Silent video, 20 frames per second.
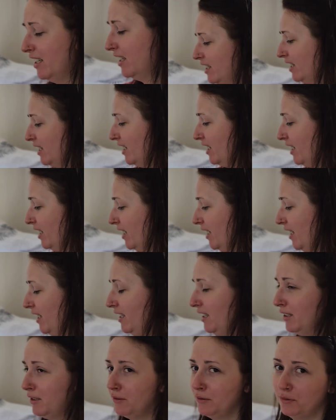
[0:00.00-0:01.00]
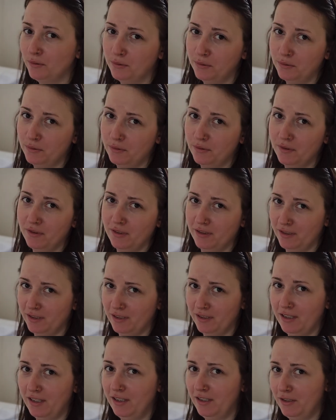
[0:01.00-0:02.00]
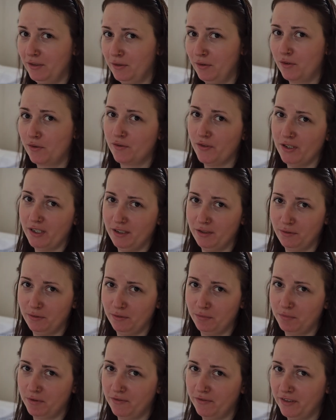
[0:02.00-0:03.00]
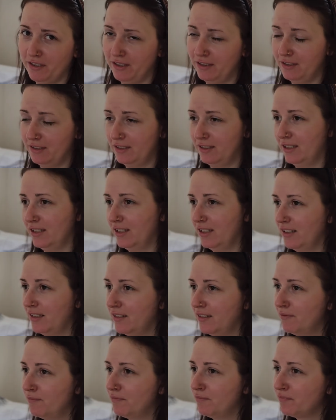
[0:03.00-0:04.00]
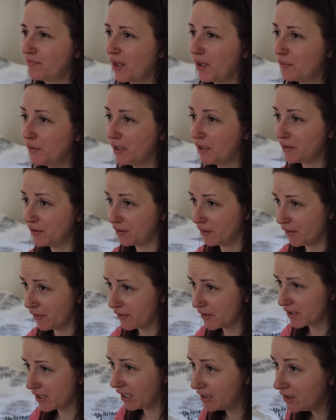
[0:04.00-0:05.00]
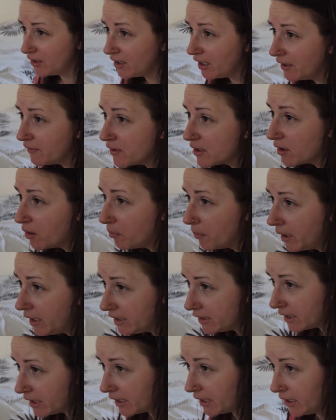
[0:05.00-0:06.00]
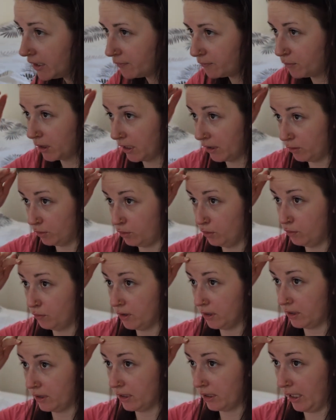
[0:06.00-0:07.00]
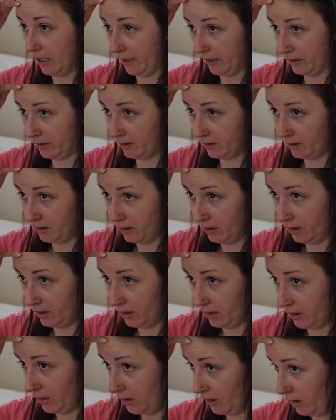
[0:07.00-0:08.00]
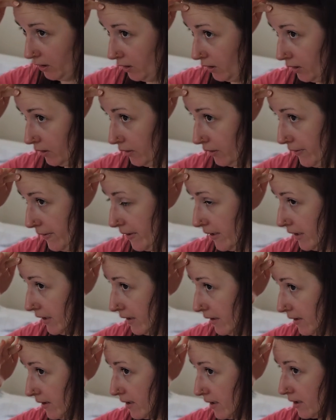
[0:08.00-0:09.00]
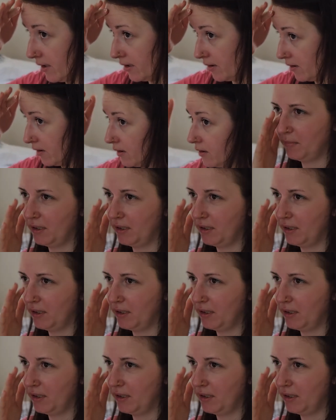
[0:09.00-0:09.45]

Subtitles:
I need to try to prevent wrinkles. I don't have so many. I have when I do it like this.